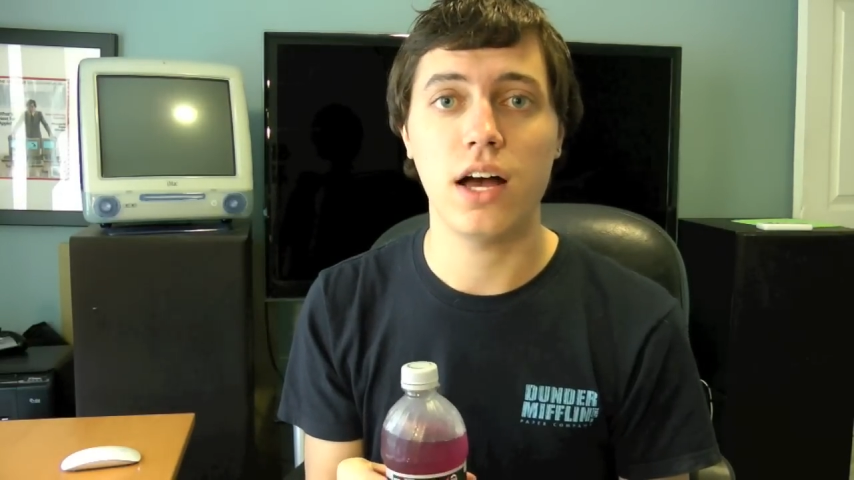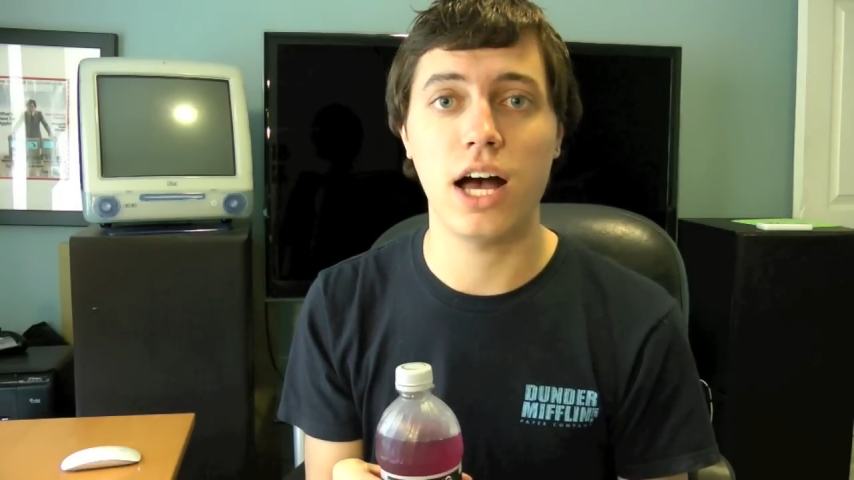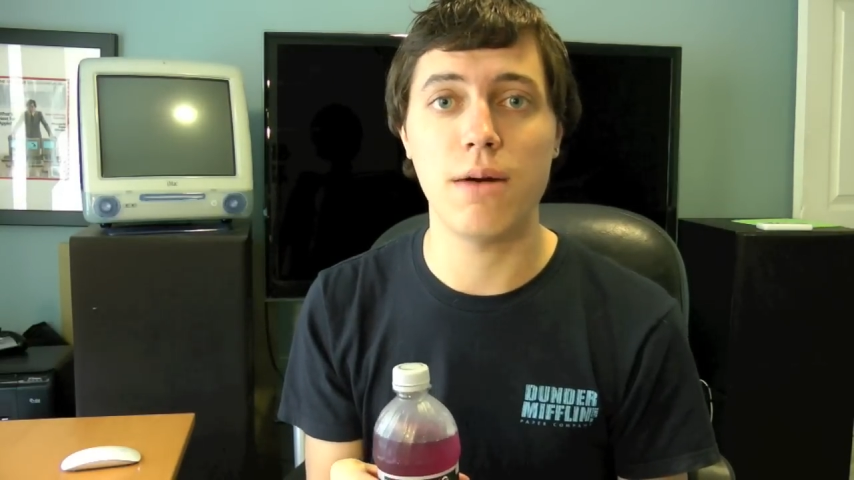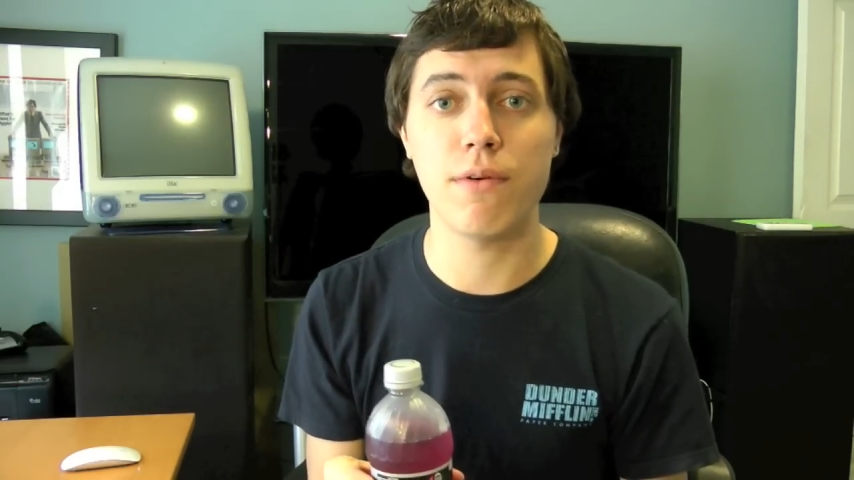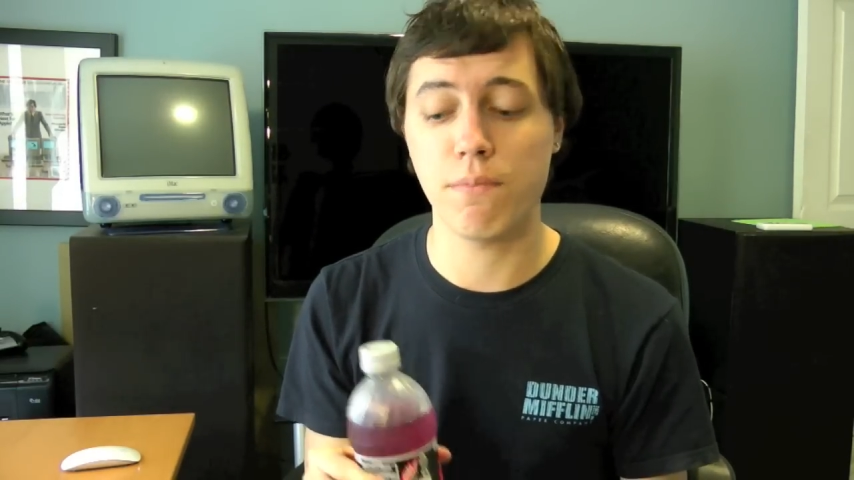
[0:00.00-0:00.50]

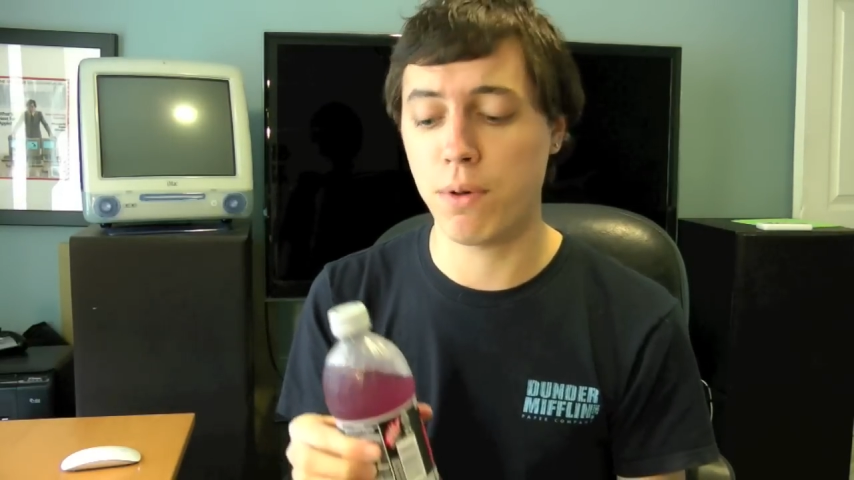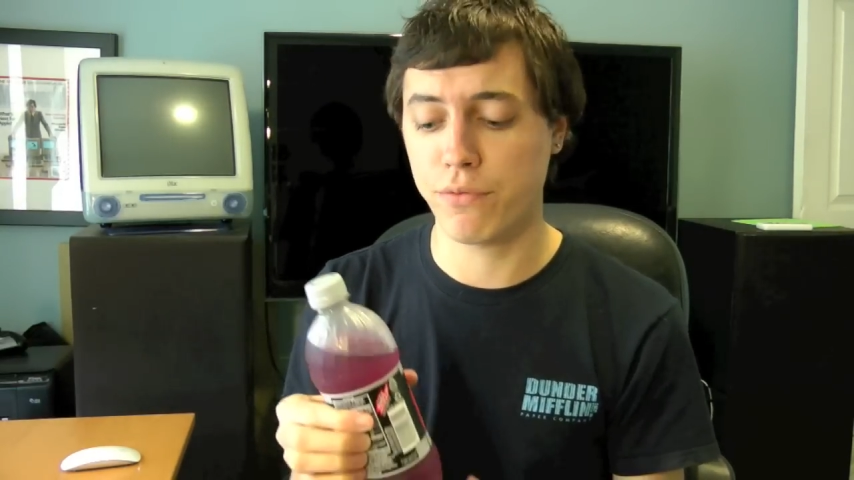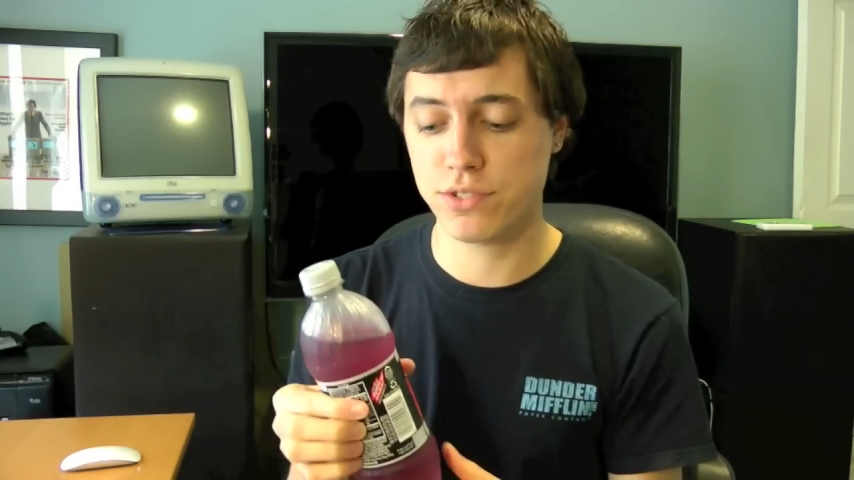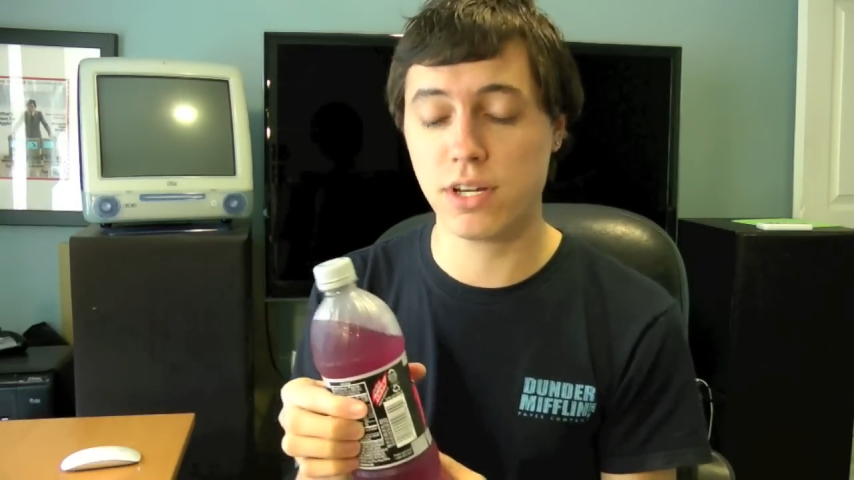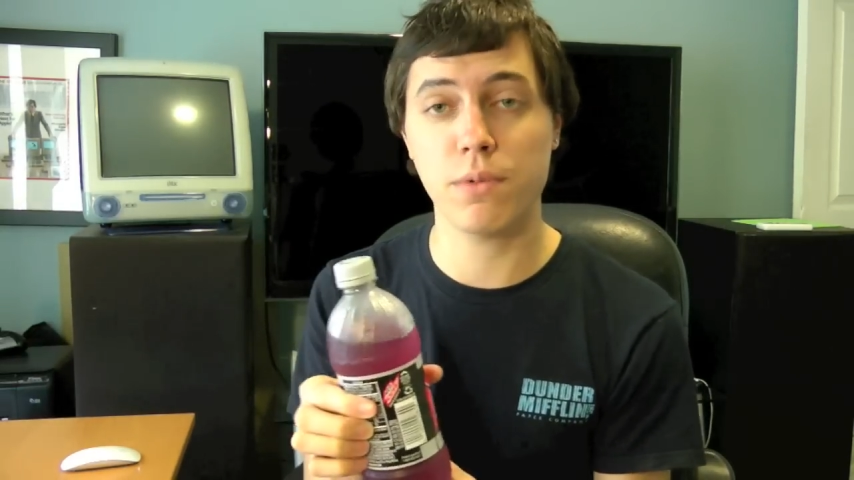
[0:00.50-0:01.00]
uh, but,
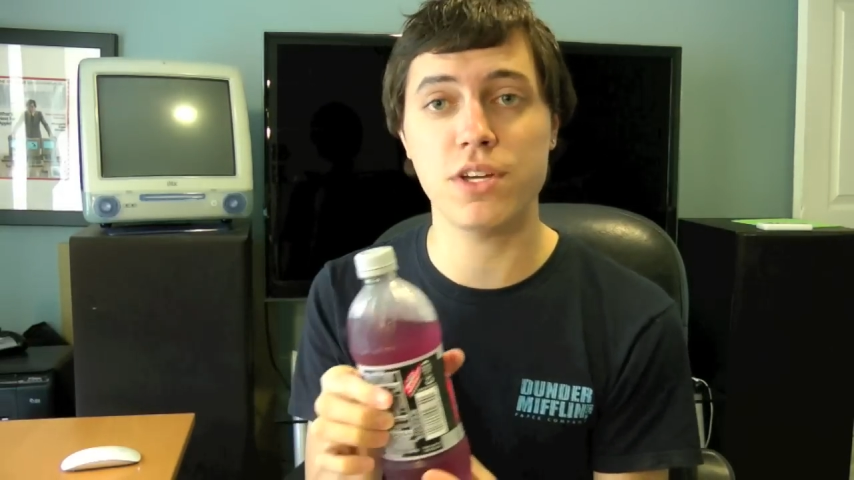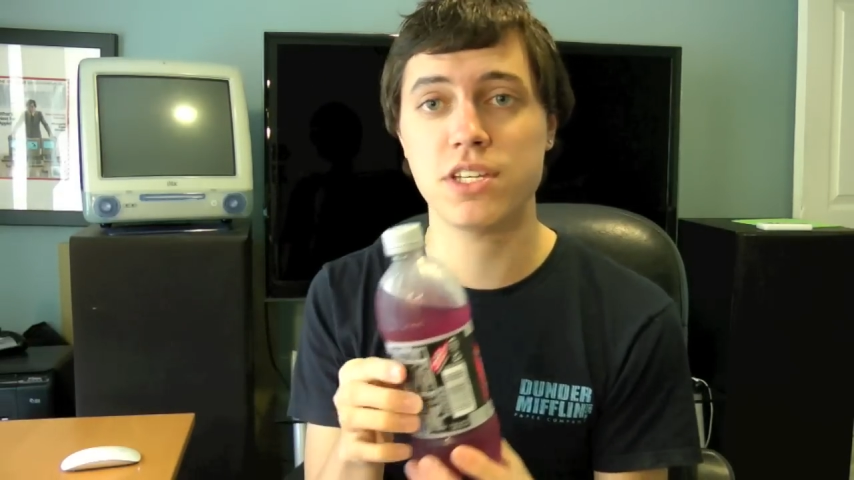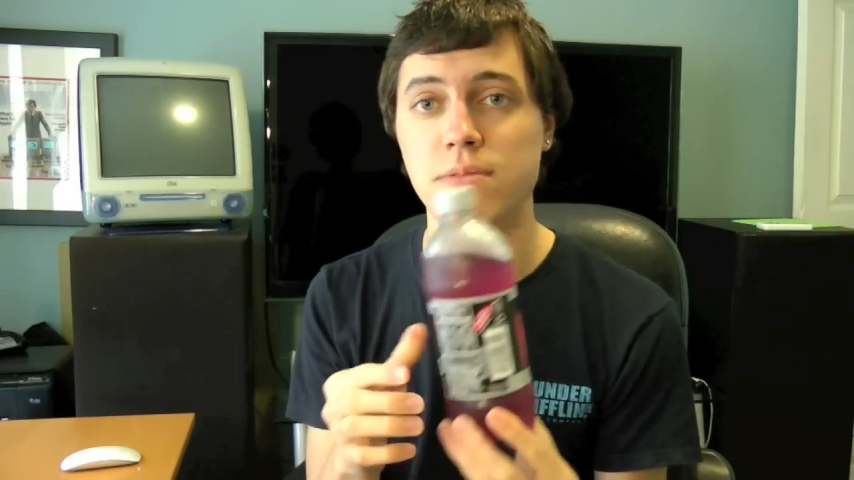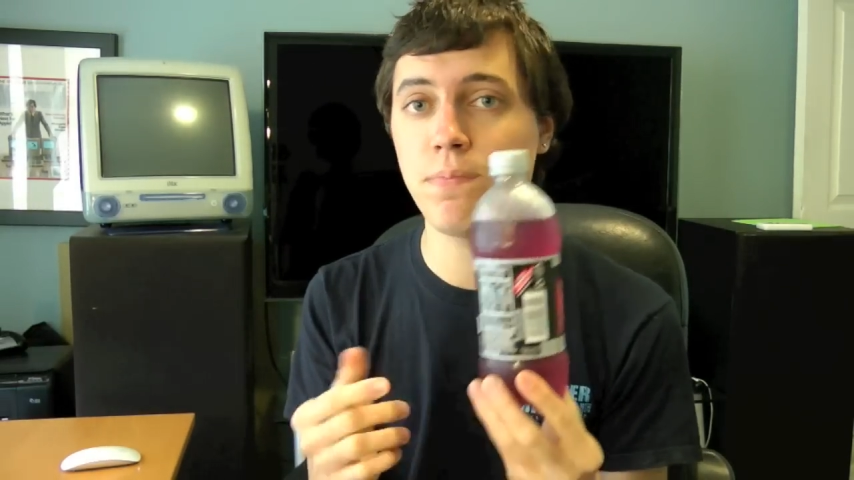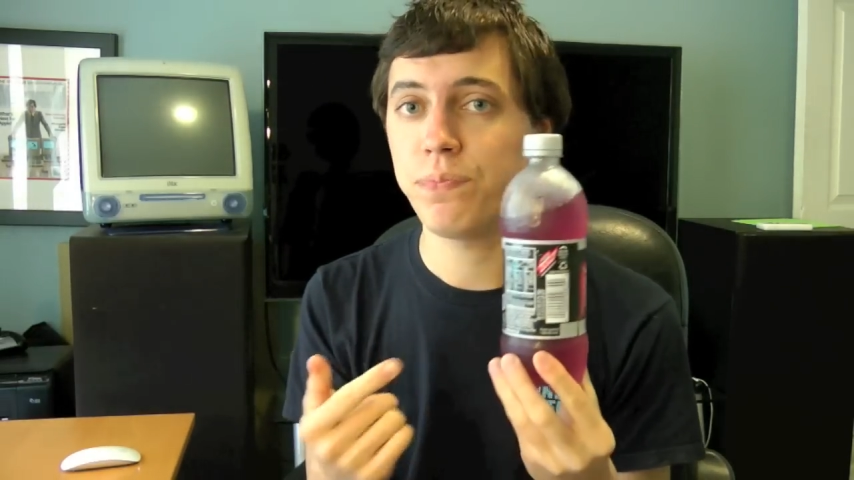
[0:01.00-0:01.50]
but for some
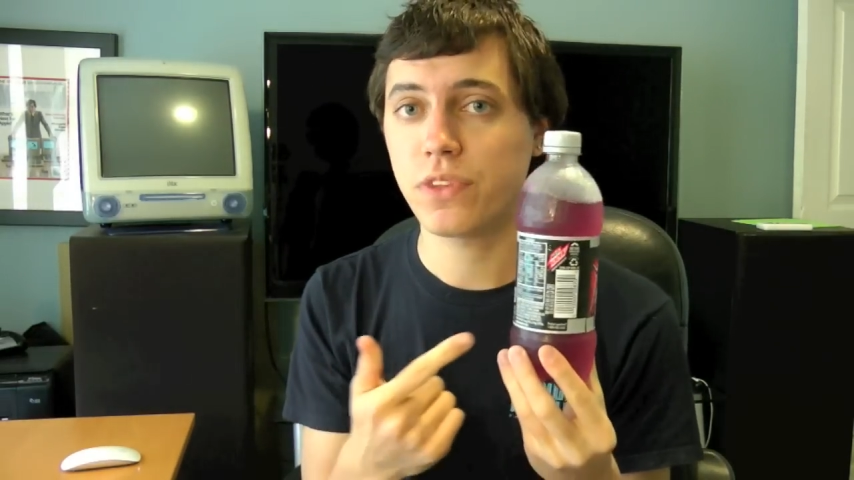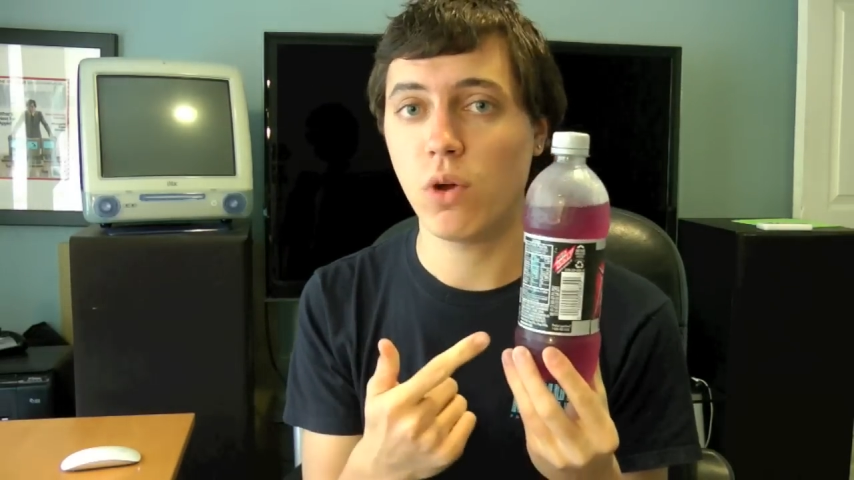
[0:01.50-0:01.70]
reason,